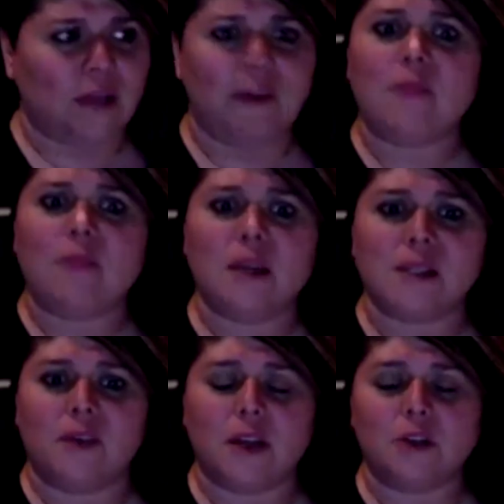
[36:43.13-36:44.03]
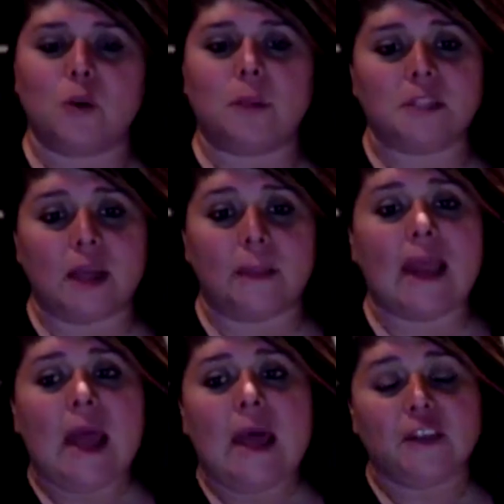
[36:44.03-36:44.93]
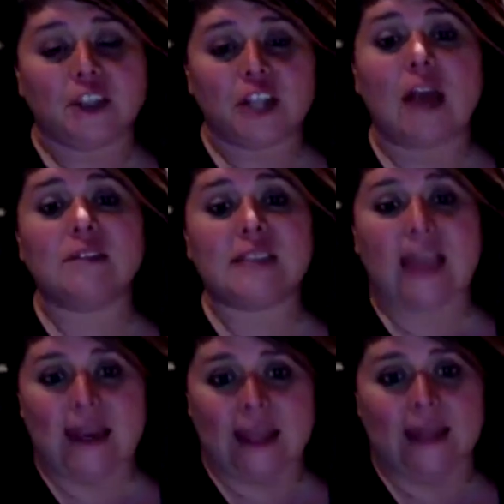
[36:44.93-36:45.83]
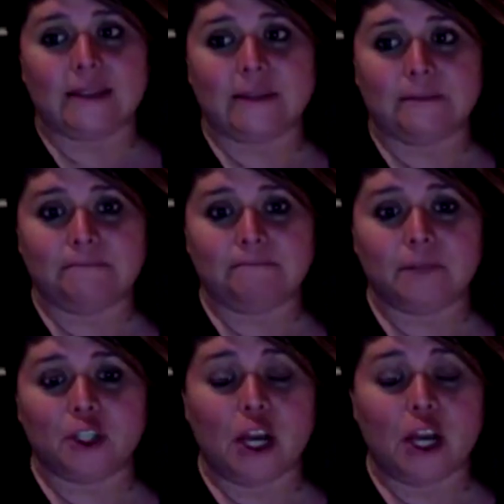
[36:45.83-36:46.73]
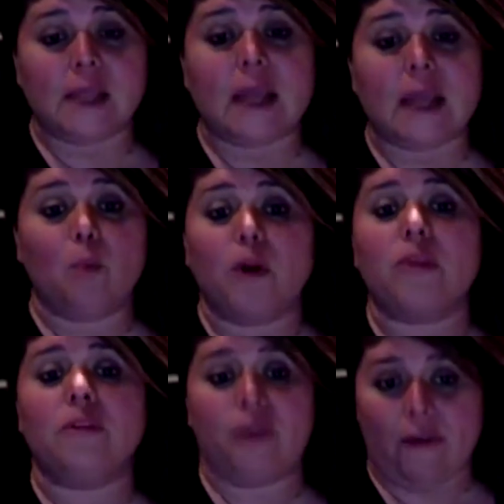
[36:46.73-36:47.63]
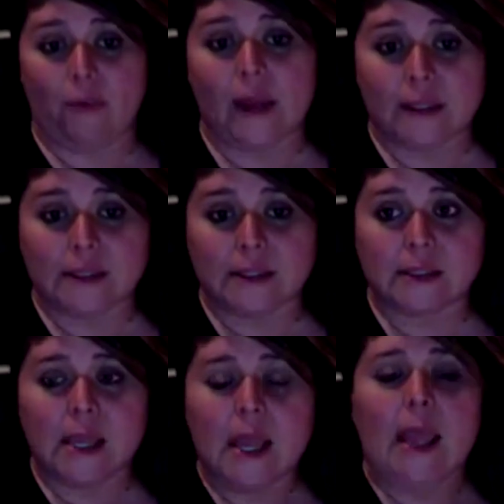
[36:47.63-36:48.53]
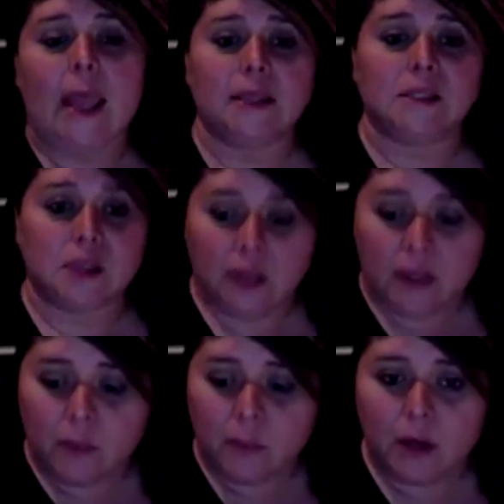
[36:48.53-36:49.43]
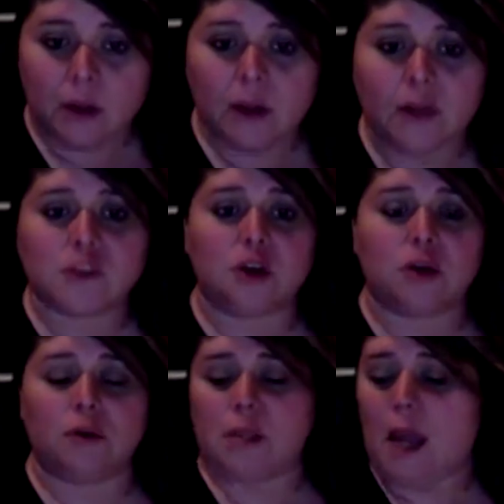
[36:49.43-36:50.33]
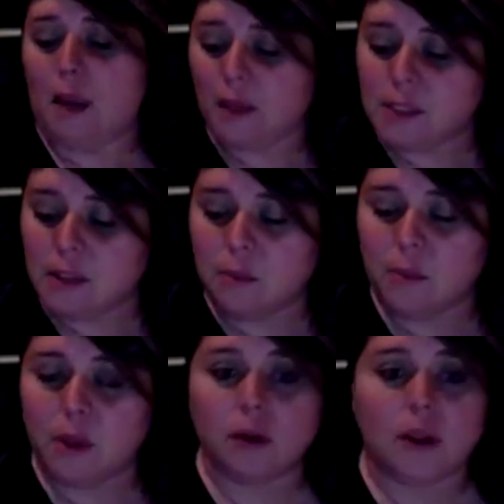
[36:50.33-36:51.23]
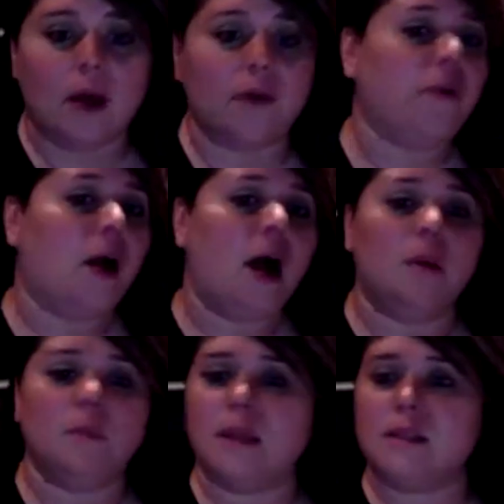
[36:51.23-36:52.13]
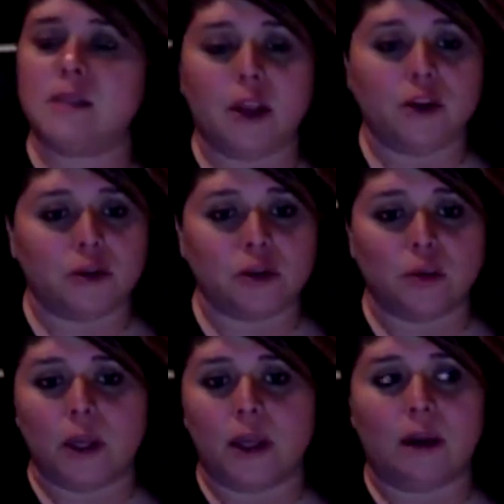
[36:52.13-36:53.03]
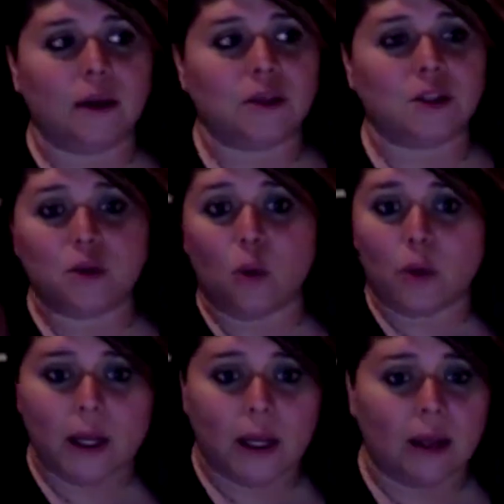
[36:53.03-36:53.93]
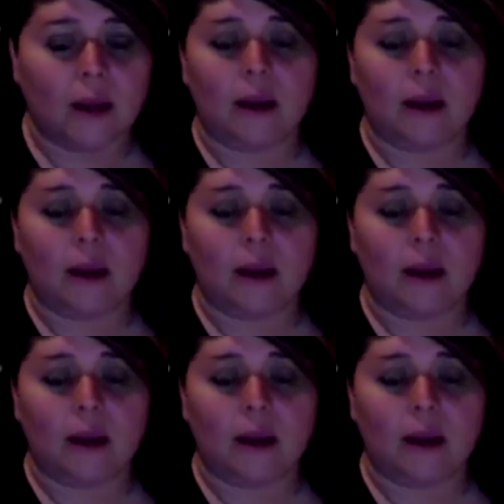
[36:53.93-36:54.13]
minutes of uninterrupted time. The child's getting it. The child's getting more than 5 minutes. It's in the middle of circle time. It's in the middle of, let's say you're doing a story,